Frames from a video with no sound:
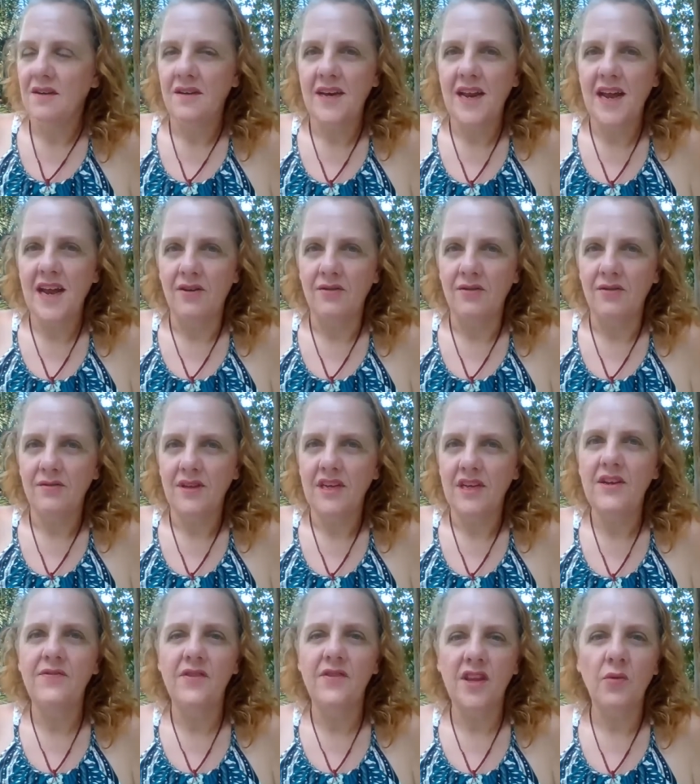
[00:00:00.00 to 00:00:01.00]
Now,
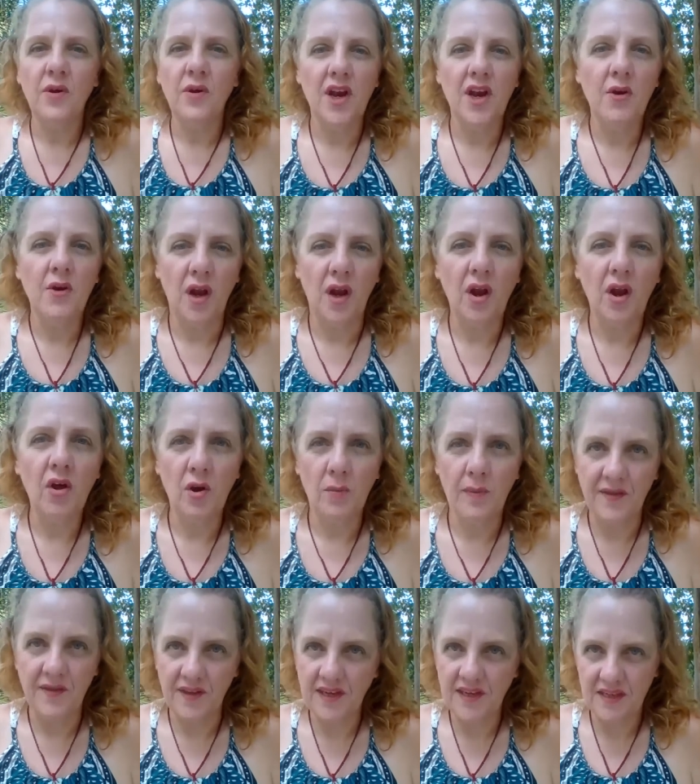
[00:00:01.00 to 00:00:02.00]
even though I know a lot
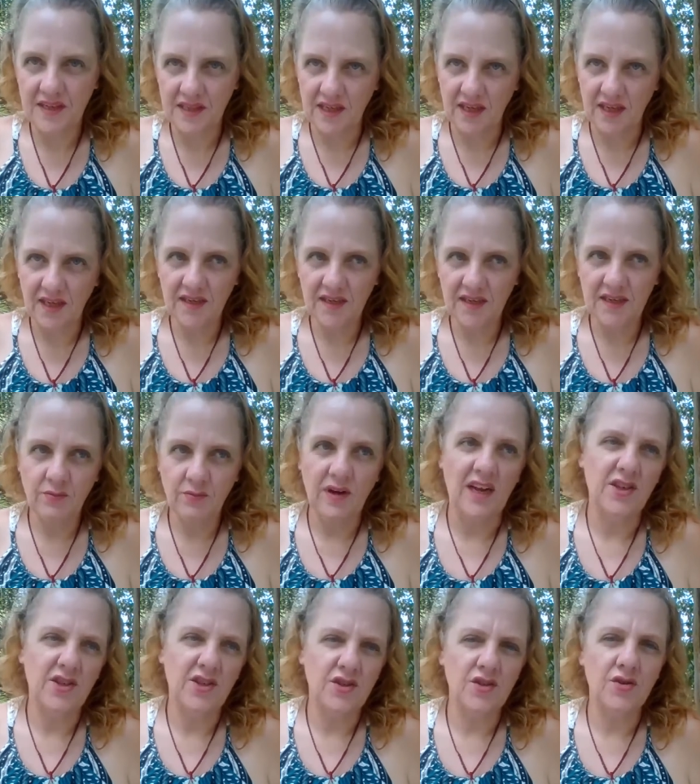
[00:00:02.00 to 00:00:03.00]
about these things, well,
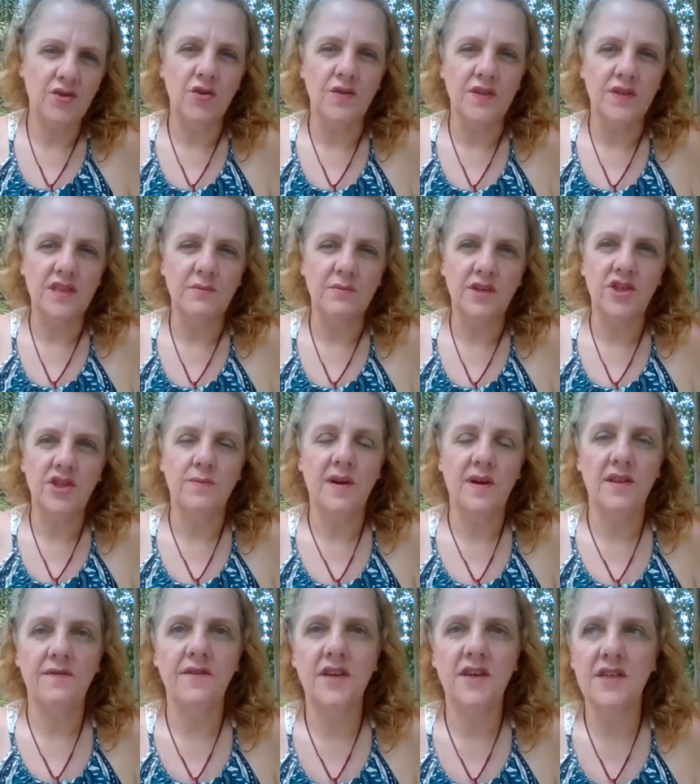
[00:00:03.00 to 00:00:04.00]
actually not so much about
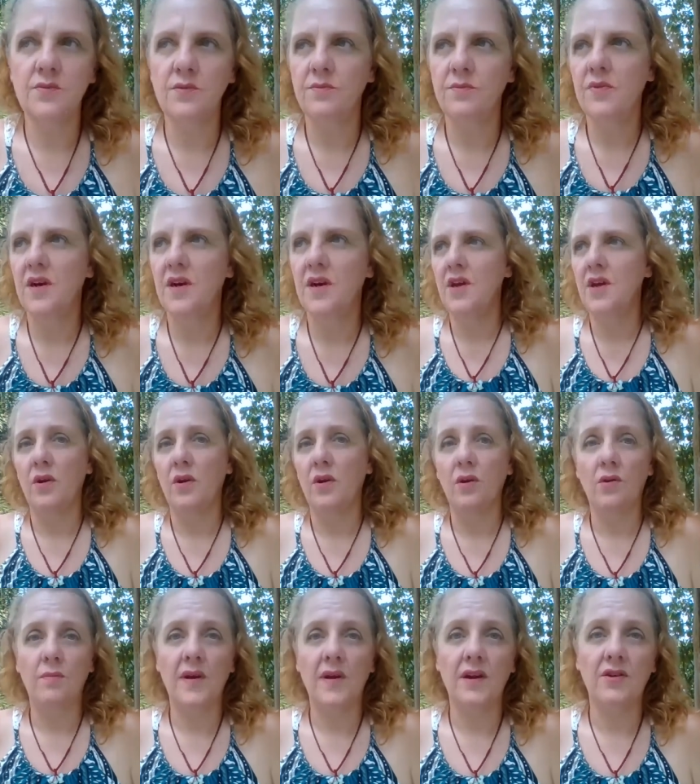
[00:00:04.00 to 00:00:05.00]
the first one, but I know a
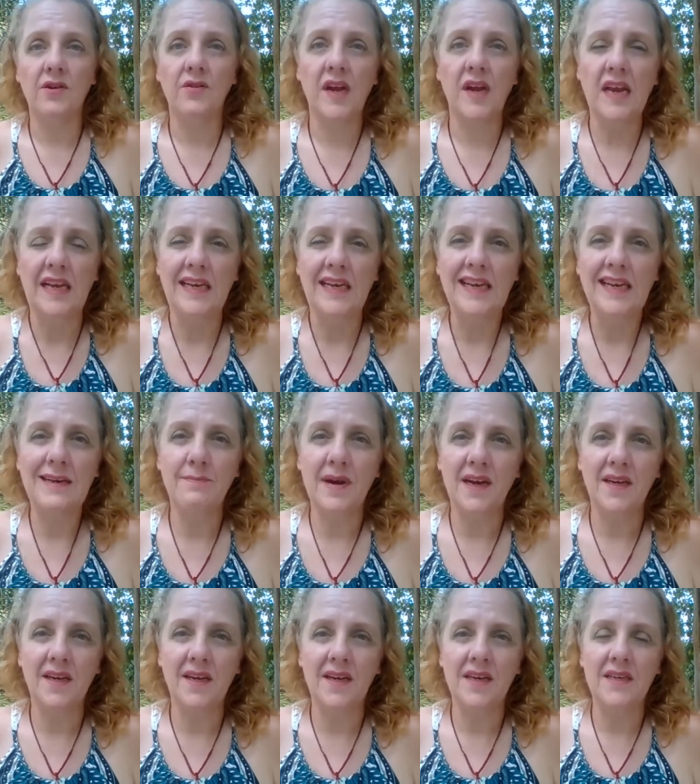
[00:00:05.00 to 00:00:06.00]
lot about creating lead
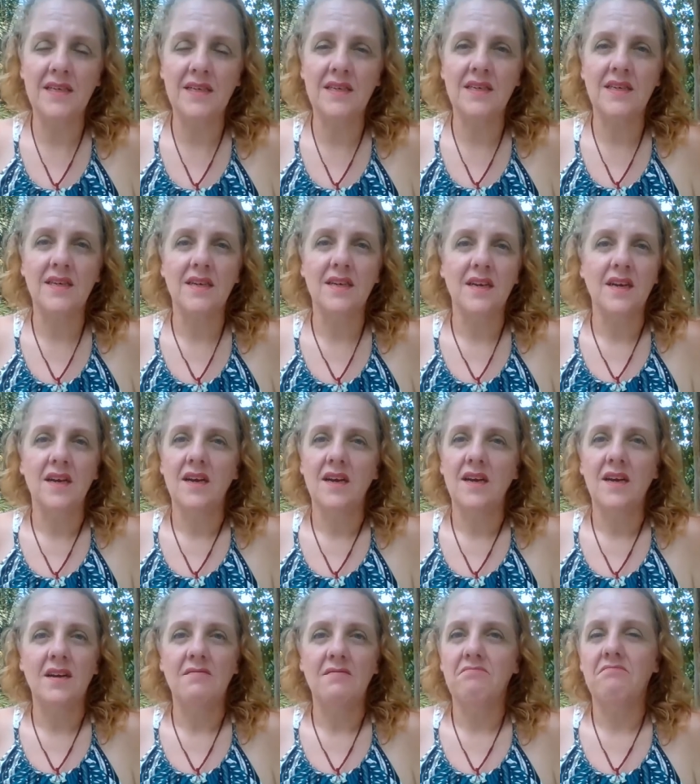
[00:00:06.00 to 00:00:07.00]
magnets.
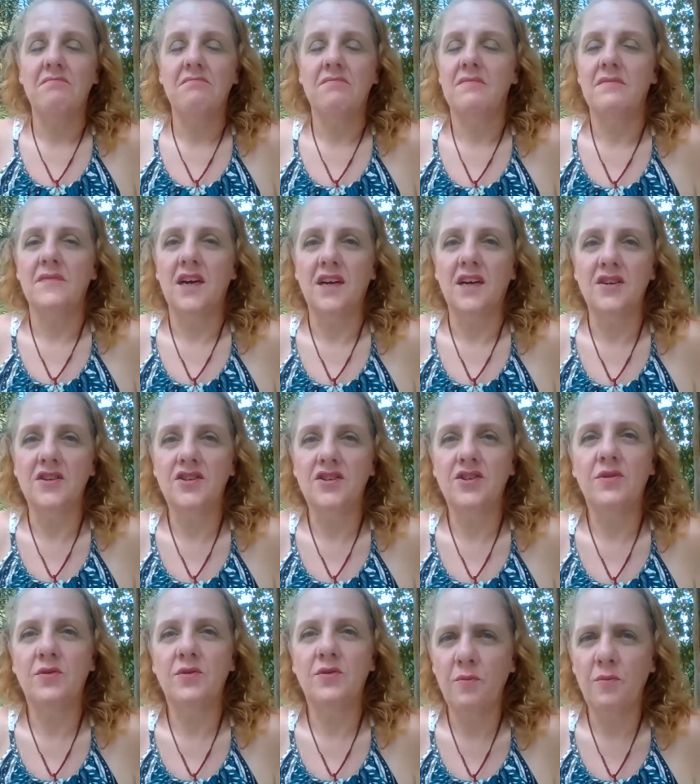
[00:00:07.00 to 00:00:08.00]
I can
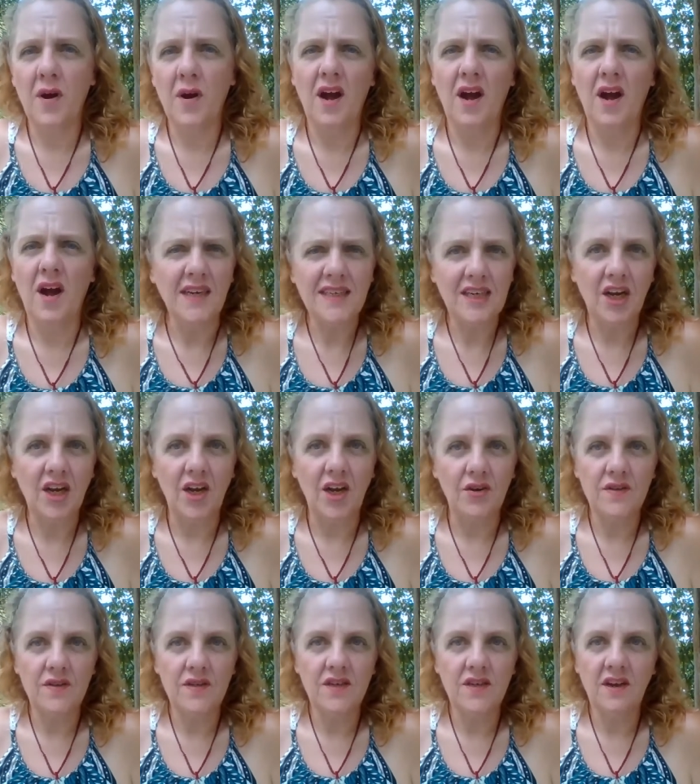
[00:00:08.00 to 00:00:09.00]
do it with my eyes
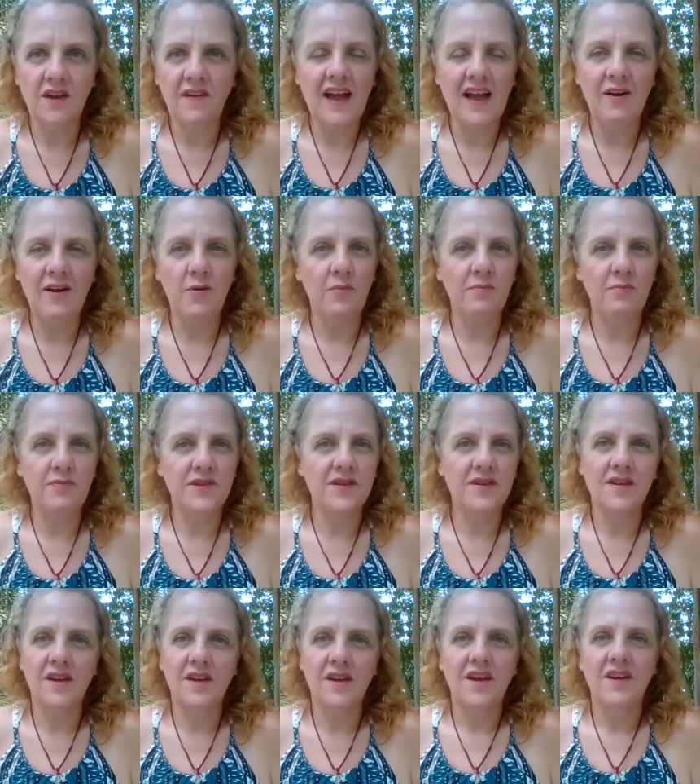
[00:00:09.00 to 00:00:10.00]
closed. I've
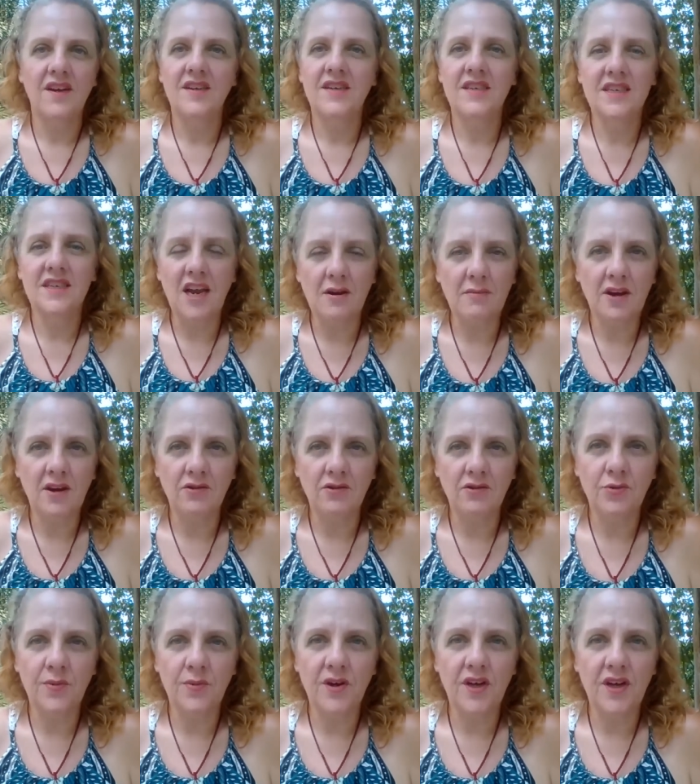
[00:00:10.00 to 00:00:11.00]
helped so many
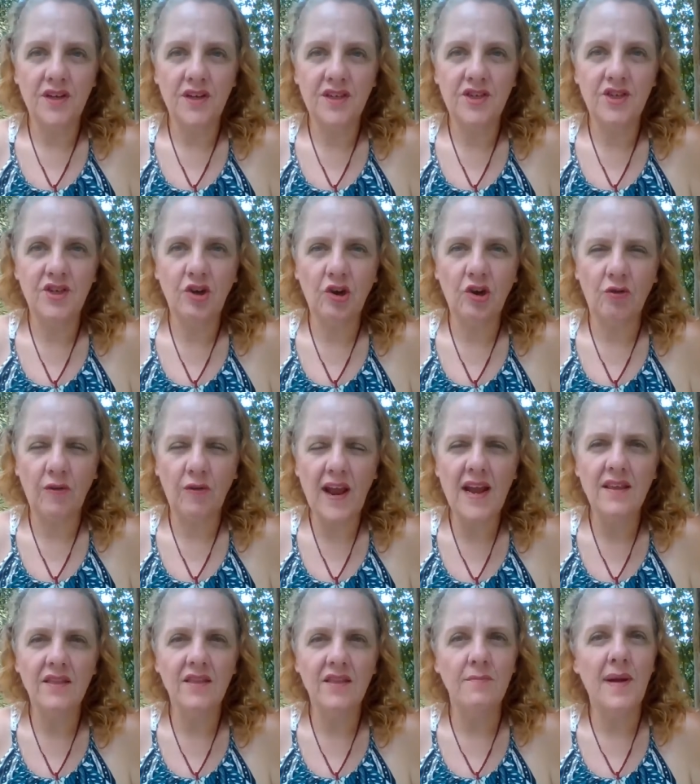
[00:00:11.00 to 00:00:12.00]
entrepreneurs to
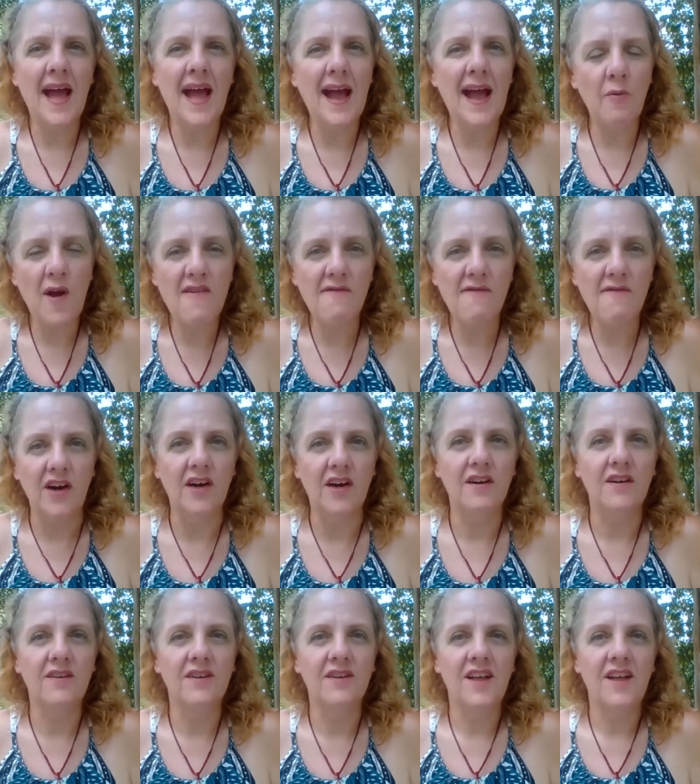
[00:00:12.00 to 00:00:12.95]
create them. However,